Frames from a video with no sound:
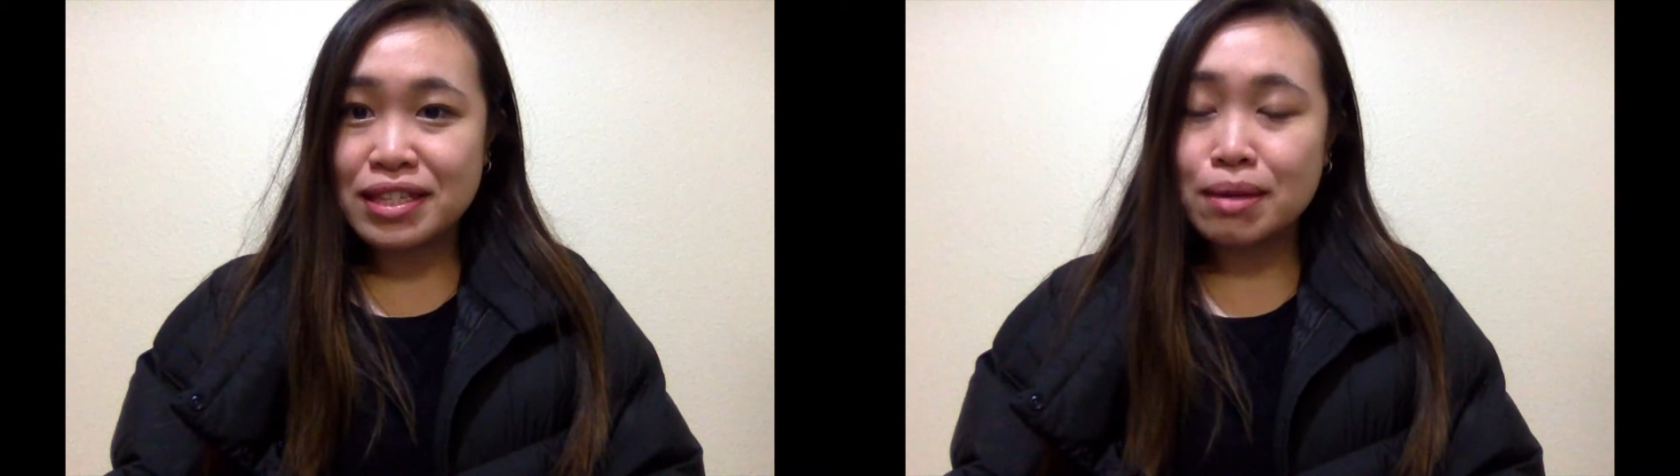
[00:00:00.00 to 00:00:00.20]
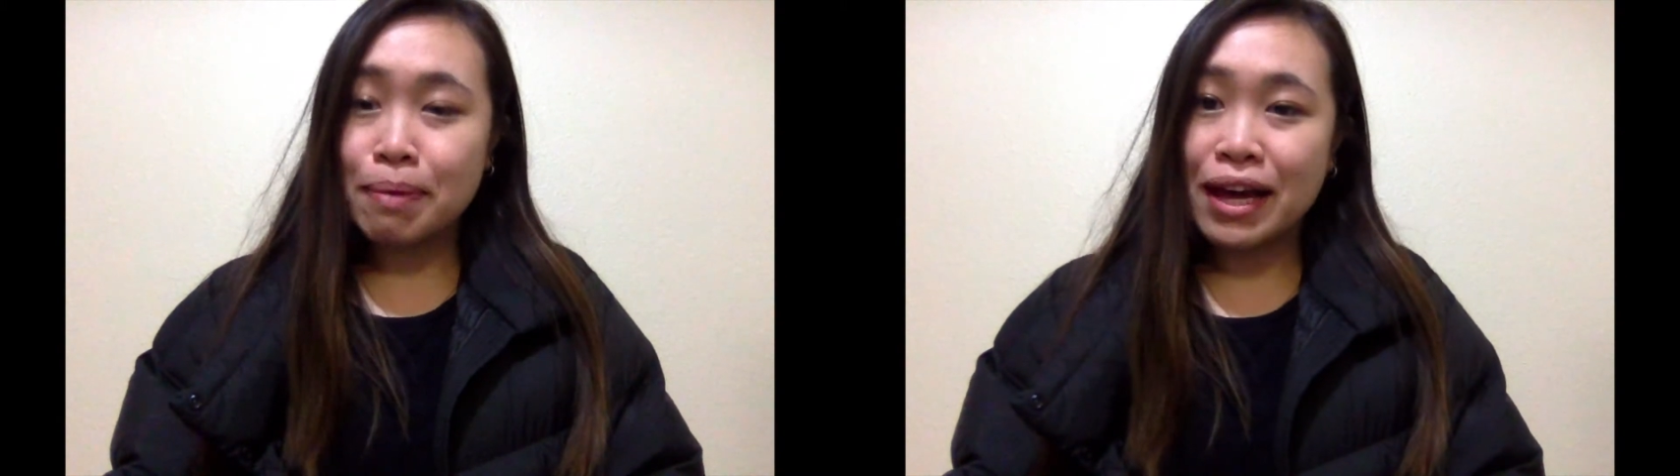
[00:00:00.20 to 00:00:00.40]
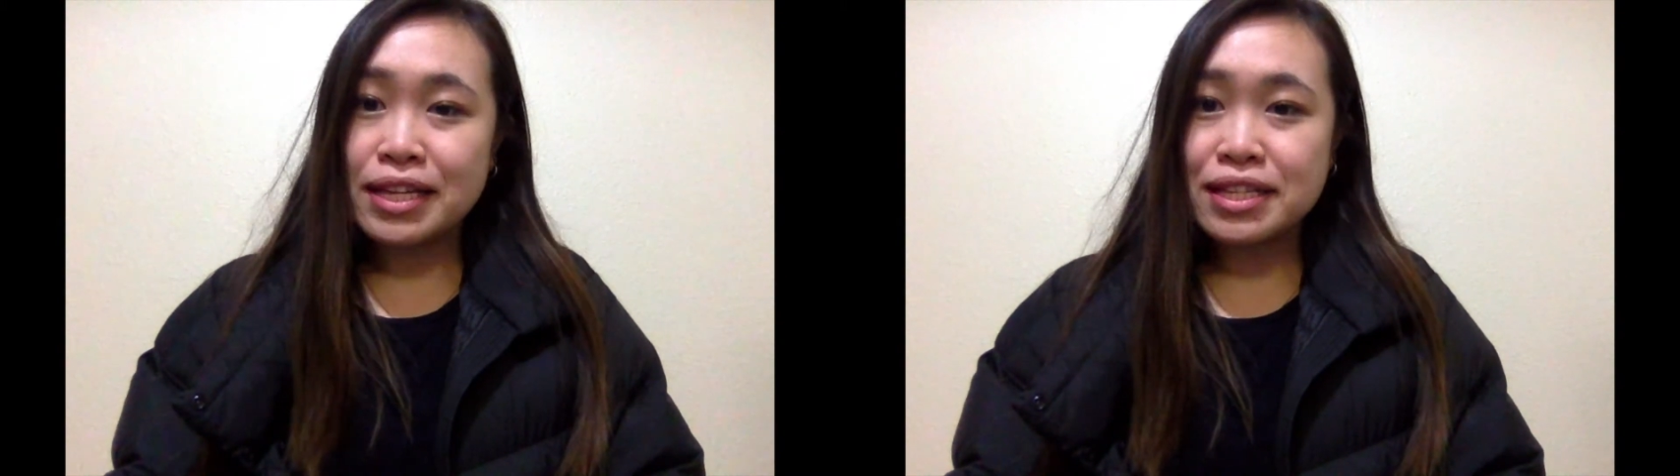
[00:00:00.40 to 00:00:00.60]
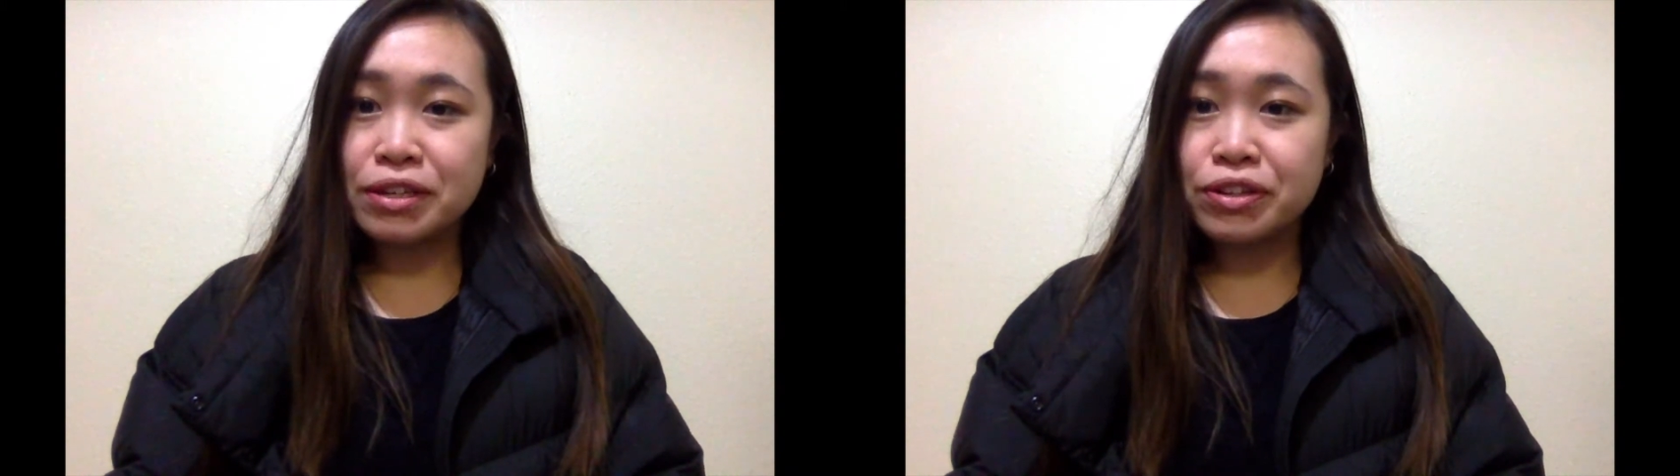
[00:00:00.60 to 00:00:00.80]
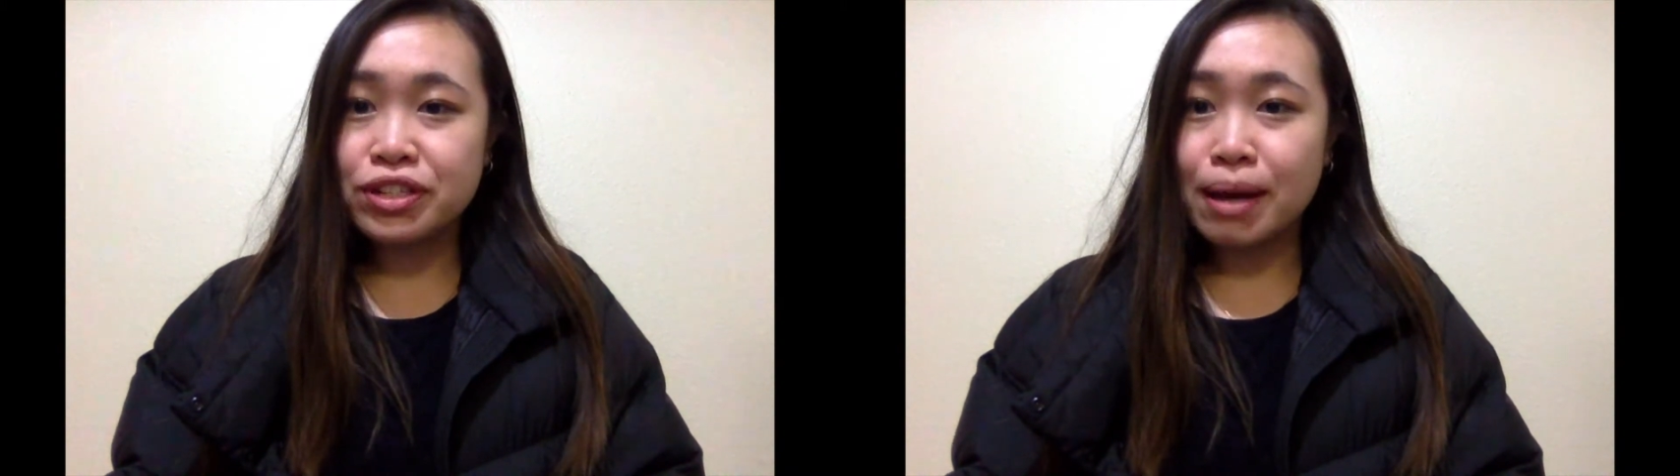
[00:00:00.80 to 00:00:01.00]
the past
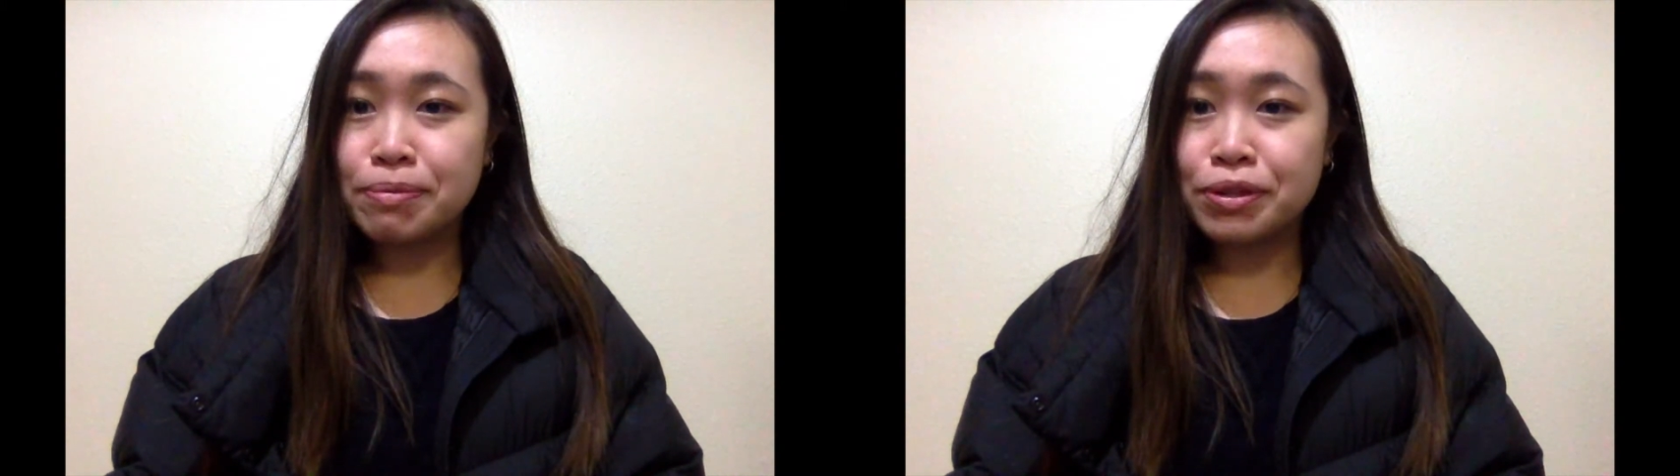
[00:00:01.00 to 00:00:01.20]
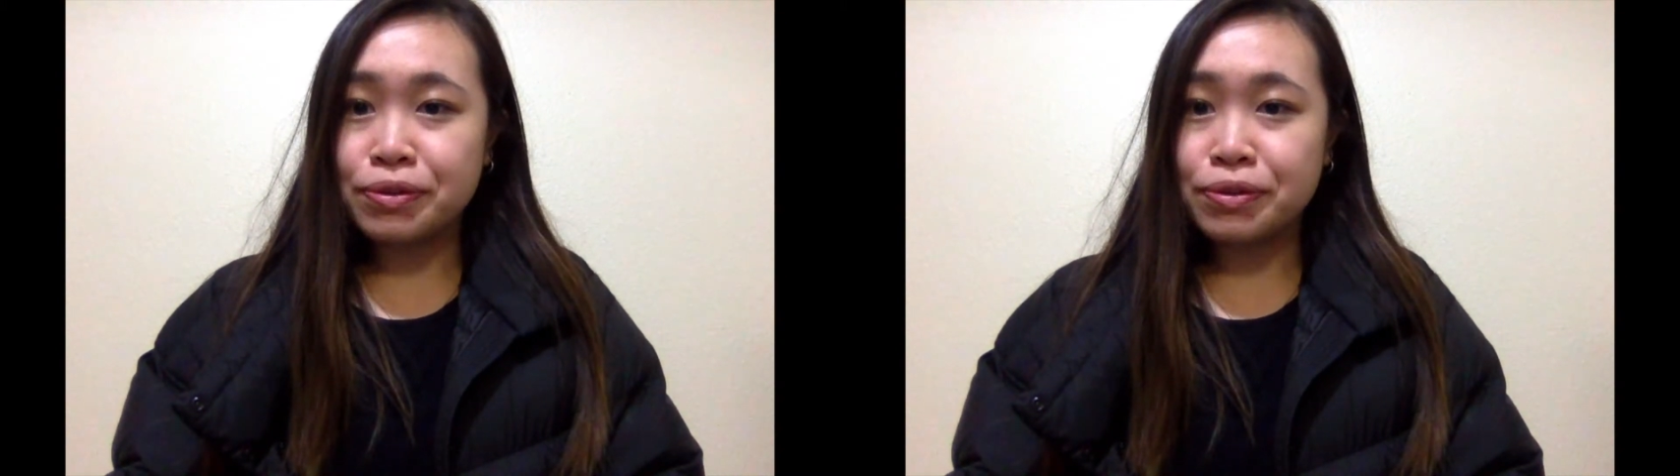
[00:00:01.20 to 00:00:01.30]
interchapter